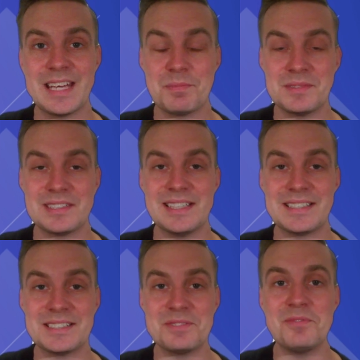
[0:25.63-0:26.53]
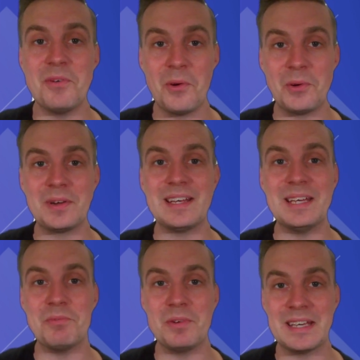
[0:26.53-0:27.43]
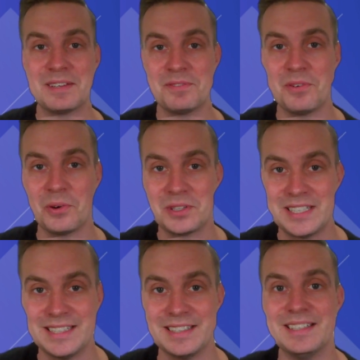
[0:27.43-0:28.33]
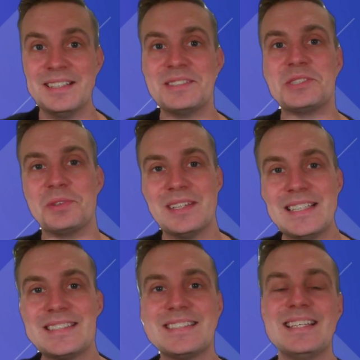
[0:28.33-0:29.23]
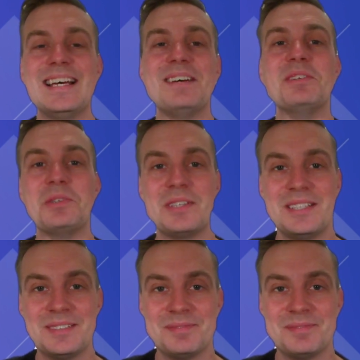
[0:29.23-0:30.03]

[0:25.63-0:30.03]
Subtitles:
captain selection for game week 14. So let's have a look.